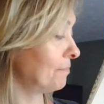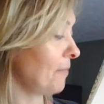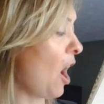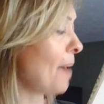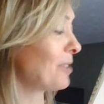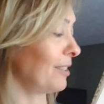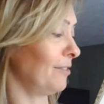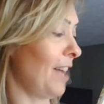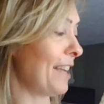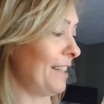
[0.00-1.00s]
"I'm
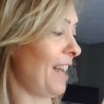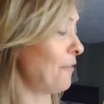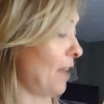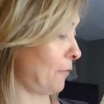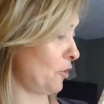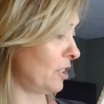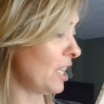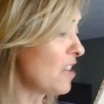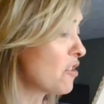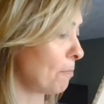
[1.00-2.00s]
delighted. I've never
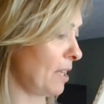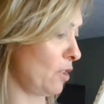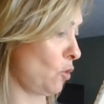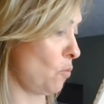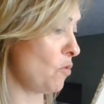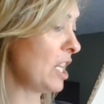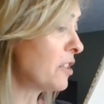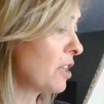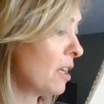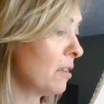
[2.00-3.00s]
seen the place so
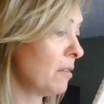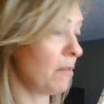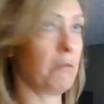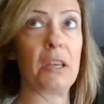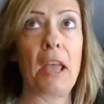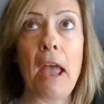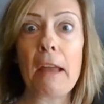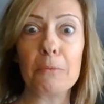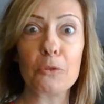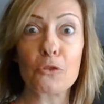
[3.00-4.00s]
neat, and the
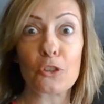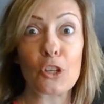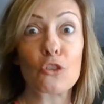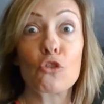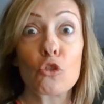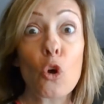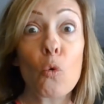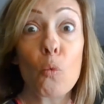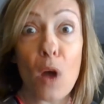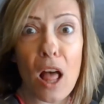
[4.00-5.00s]
animals looking so
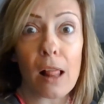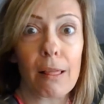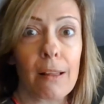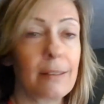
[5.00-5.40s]
well."